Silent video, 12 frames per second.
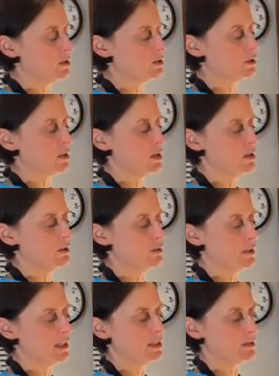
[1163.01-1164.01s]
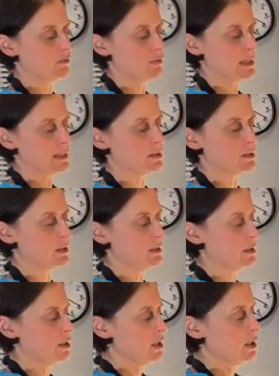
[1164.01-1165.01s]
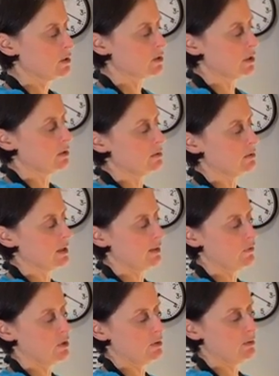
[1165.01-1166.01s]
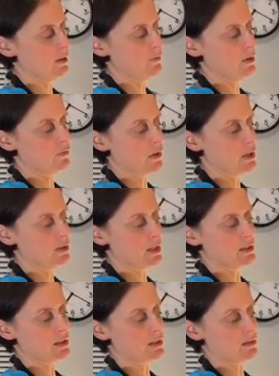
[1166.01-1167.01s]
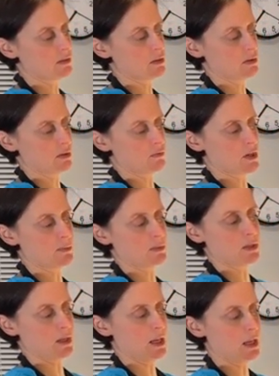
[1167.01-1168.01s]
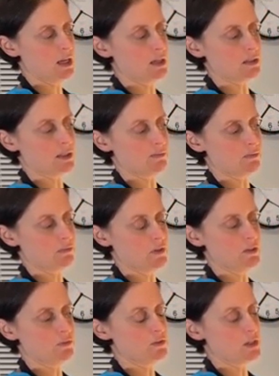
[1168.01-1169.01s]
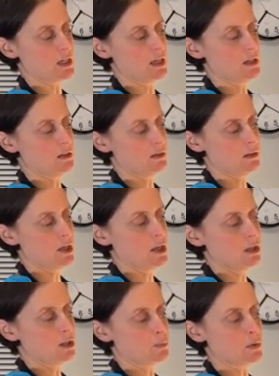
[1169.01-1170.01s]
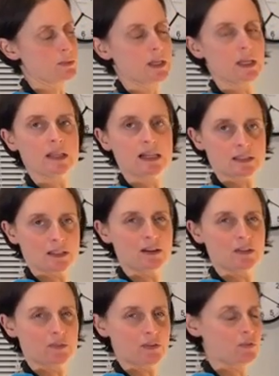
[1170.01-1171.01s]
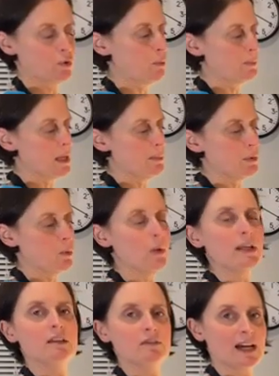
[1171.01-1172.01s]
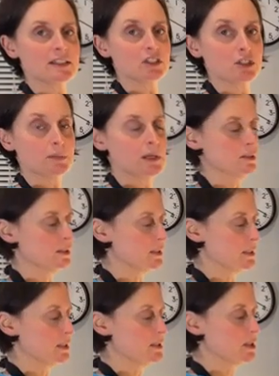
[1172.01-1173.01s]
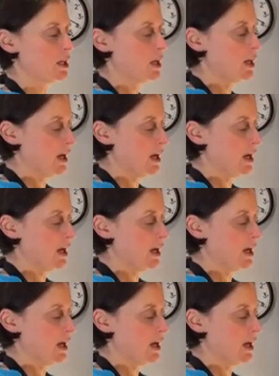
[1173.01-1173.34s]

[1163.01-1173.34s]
So these are from Asda. So if you froze it in sort of up to here, 750, that's enough for 4 people when you've added your pulses.